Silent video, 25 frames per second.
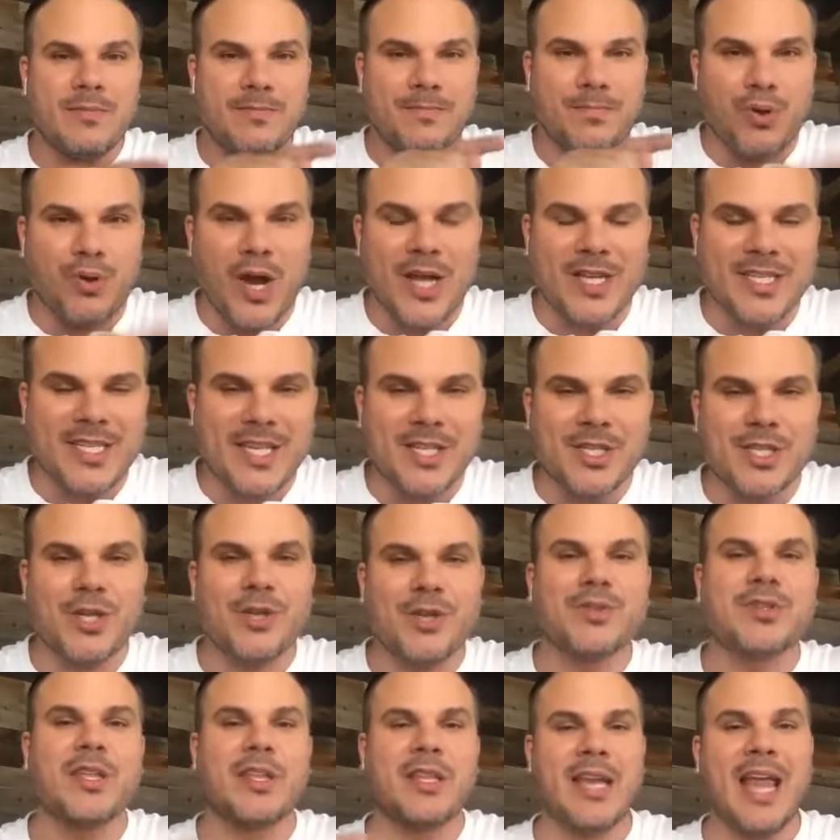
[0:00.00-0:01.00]
process
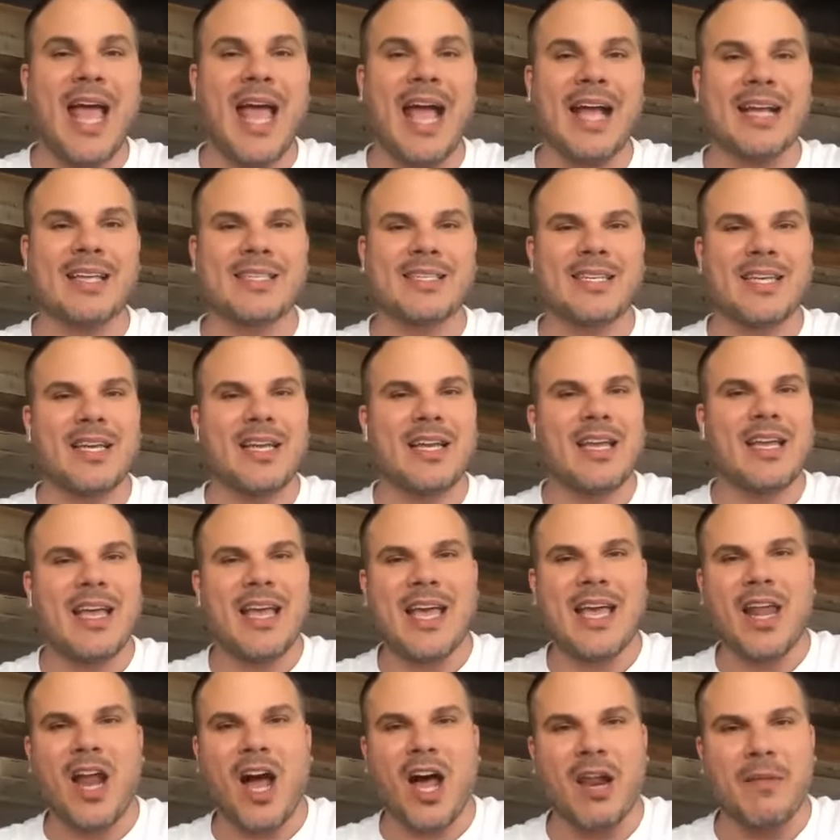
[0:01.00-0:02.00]
queue to the next,
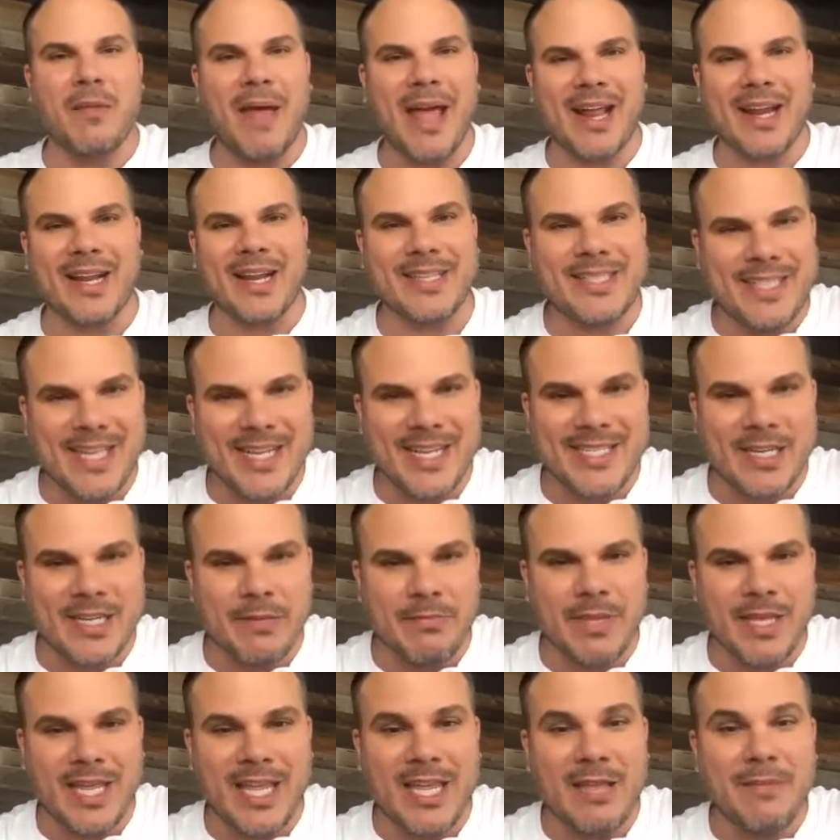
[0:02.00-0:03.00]
it automatically sends
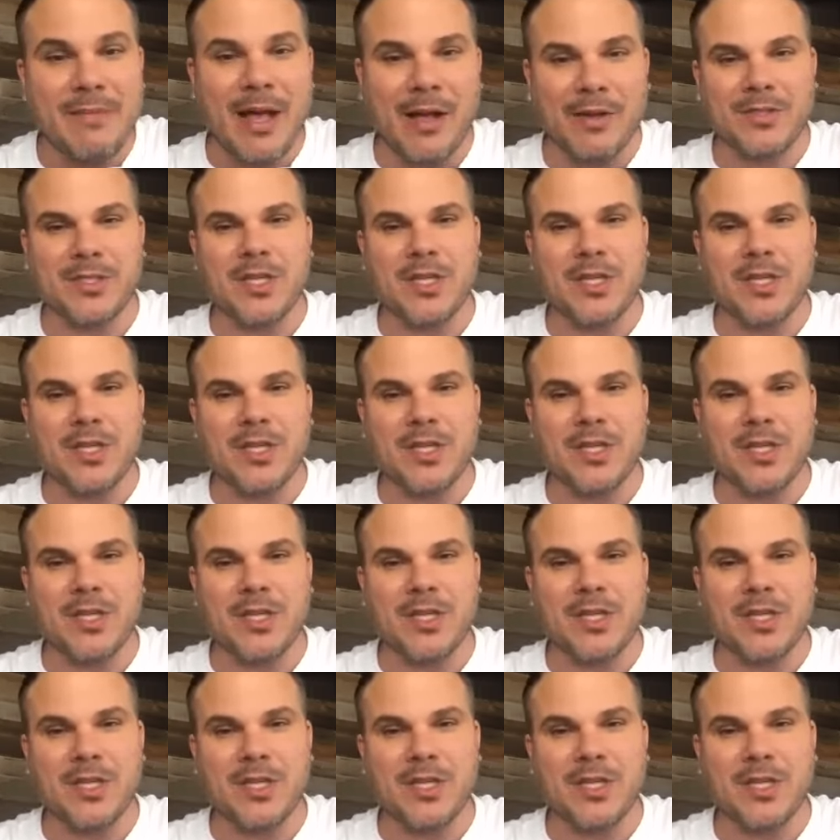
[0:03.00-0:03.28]
them the email.